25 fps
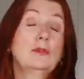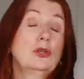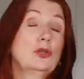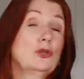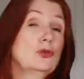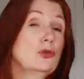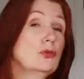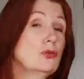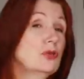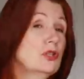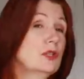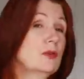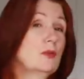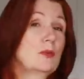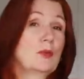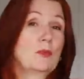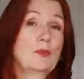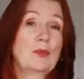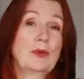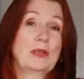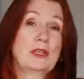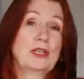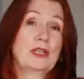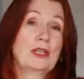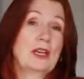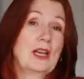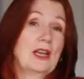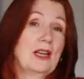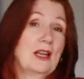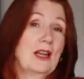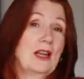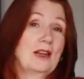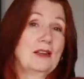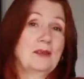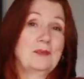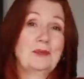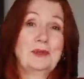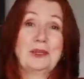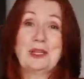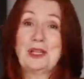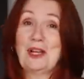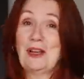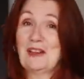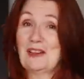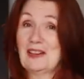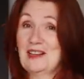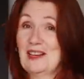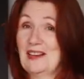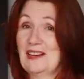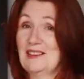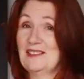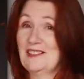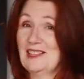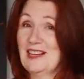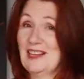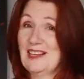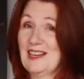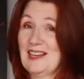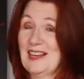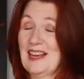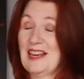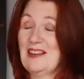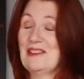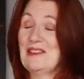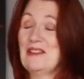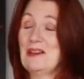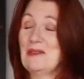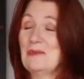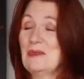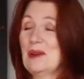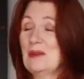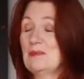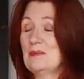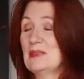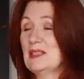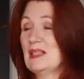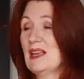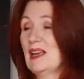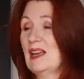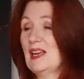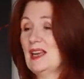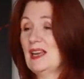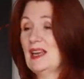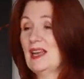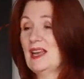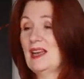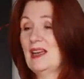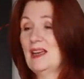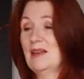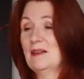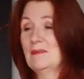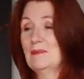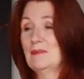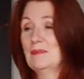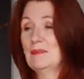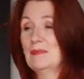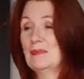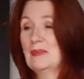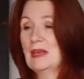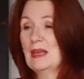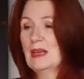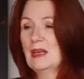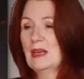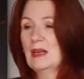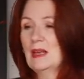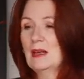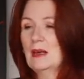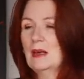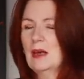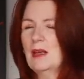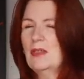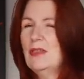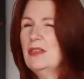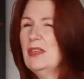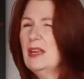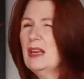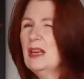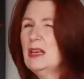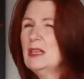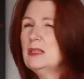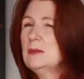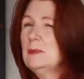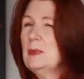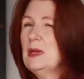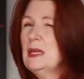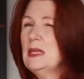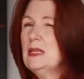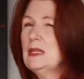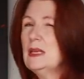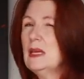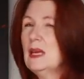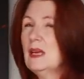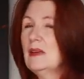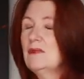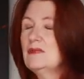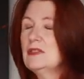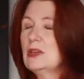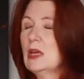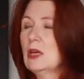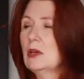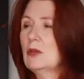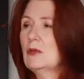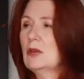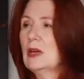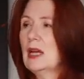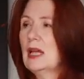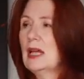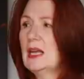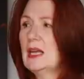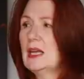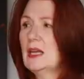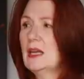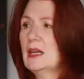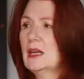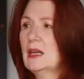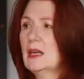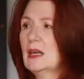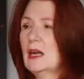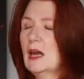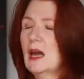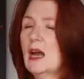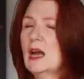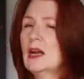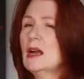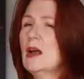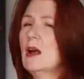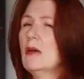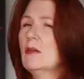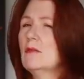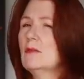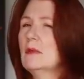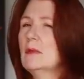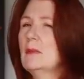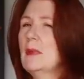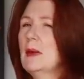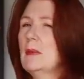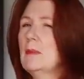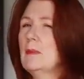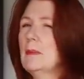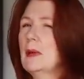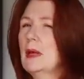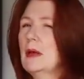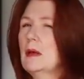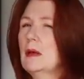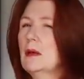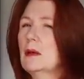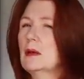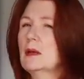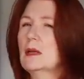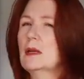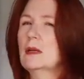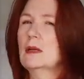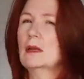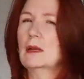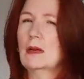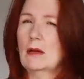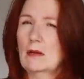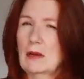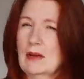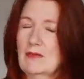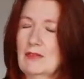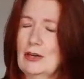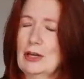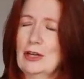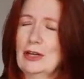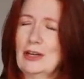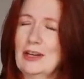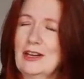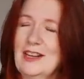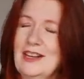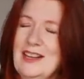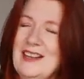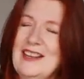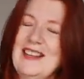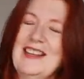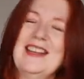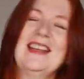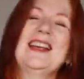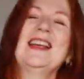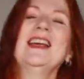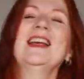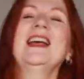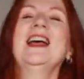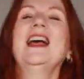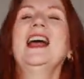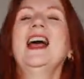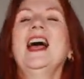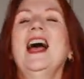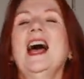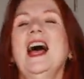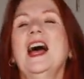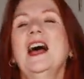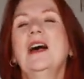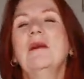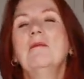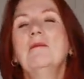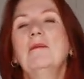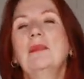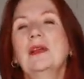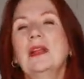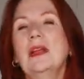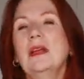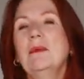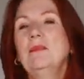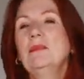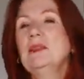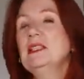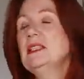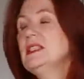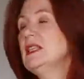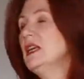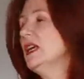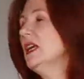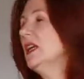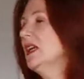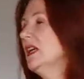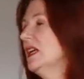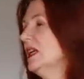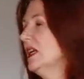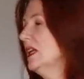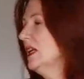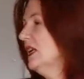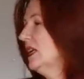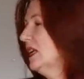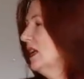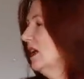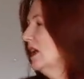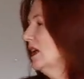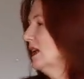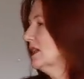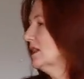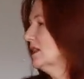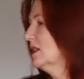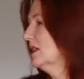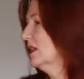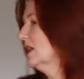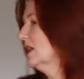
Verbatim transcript: sure she will appreciate anybody going and checking out her website. Um, I think it's P D Fs only, I can't remember. Go and have a look. um, but I particularly liked